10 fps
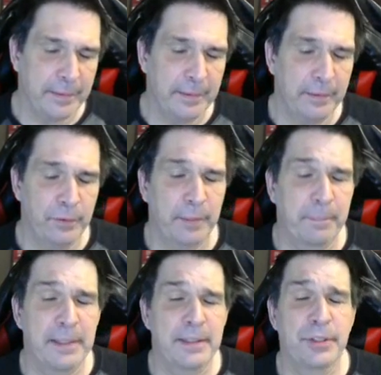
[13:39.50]
direct
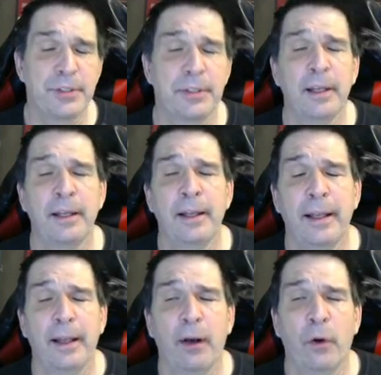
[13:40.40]
message
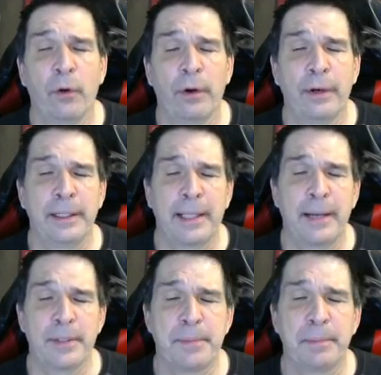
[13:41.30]
or in the
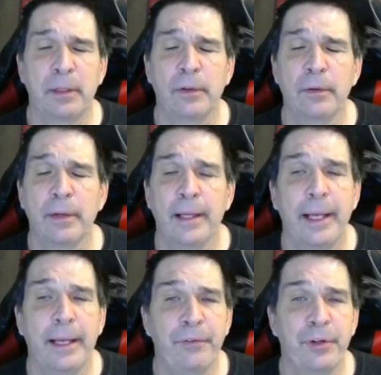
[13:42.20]
comments below.
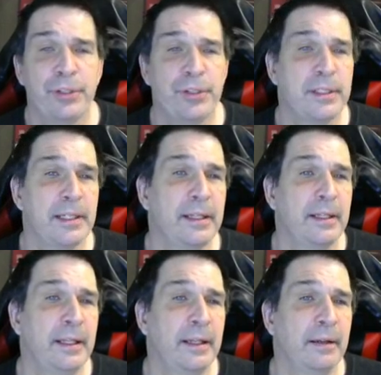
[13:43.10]
And if you're interested
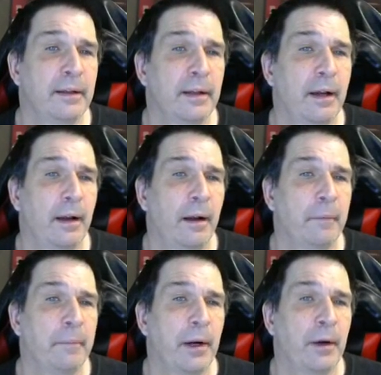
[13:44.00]
in
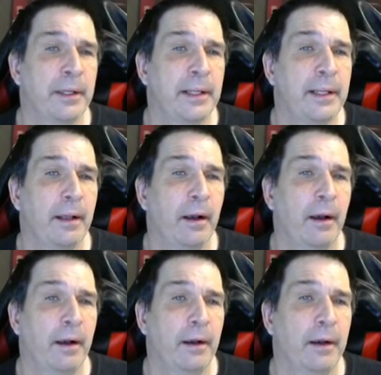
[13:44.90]
our
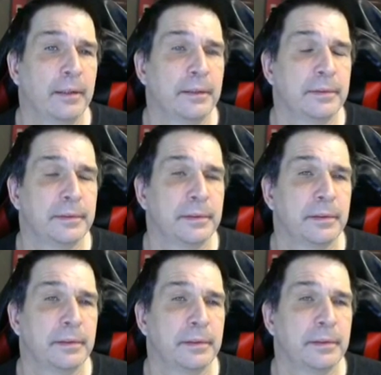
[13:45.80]

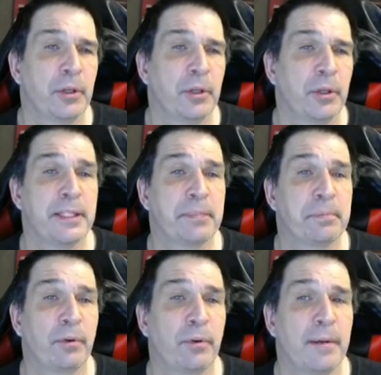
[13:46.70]
martial art kids
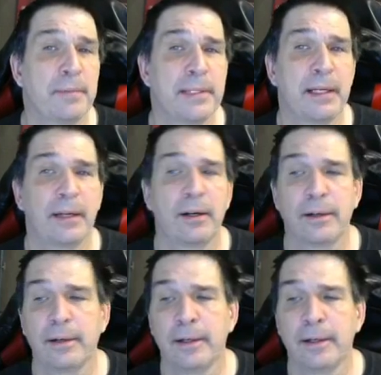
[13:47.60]
programs that are